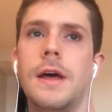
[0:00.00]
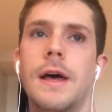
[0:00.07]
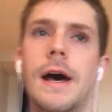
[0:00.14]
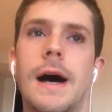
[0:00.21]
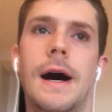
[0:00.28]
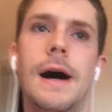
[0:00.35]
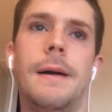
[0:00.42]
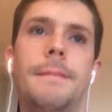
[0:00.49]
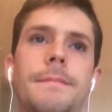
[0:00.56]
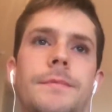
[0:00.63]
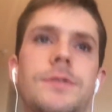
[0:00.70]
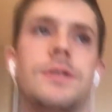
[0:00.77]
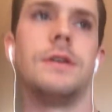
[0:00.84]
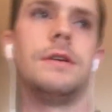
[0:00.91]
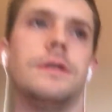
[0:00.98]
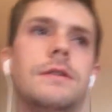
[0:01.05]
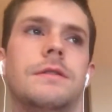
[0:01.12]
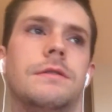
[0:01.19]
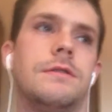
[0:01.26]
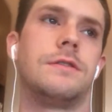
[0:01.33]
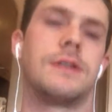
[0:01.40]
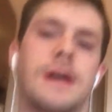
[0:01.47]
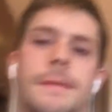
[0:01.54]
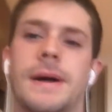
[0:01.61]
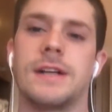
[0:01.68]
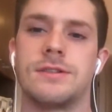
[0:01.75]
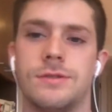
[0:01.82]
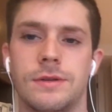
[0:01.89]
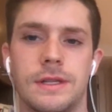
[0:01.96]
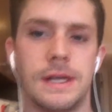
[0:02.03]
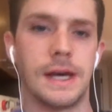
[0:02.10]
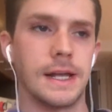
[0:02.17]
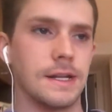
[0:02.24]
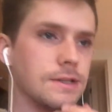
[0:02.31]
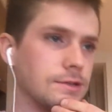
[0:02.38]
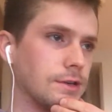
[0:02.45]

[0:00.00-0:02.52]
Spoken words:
to come back to at the end.